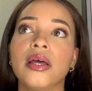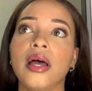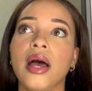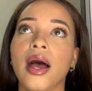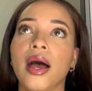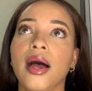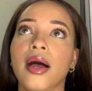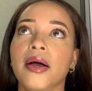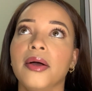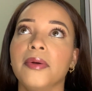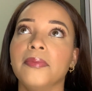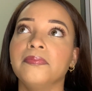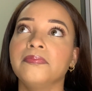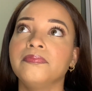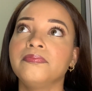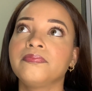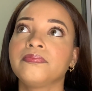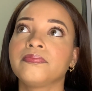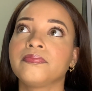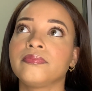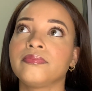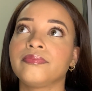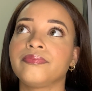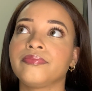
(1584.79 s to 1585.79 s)

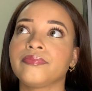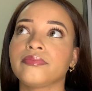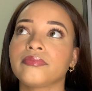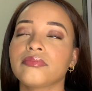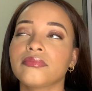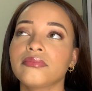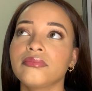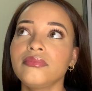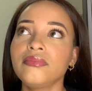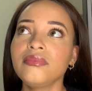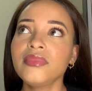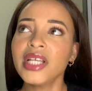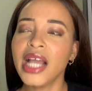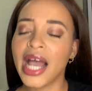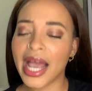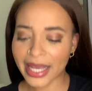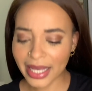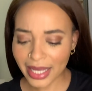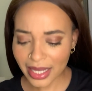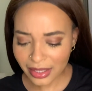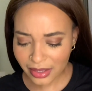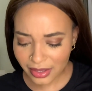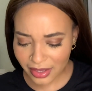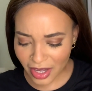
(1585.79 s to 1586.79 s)
I
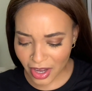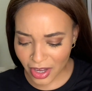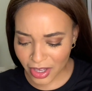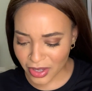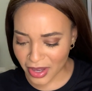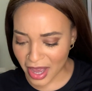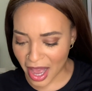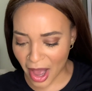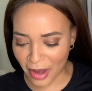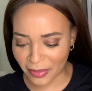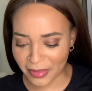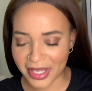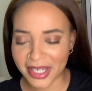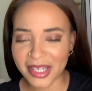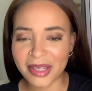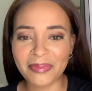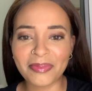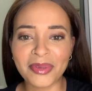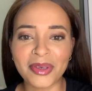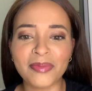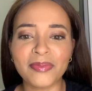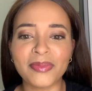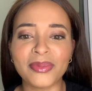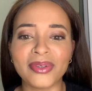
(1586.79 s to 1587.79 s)
can't tell you how many
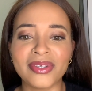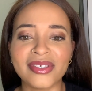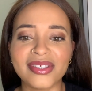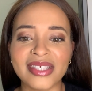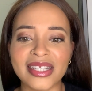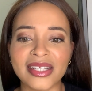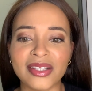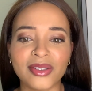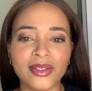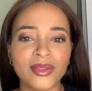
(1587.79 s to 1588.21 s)
people since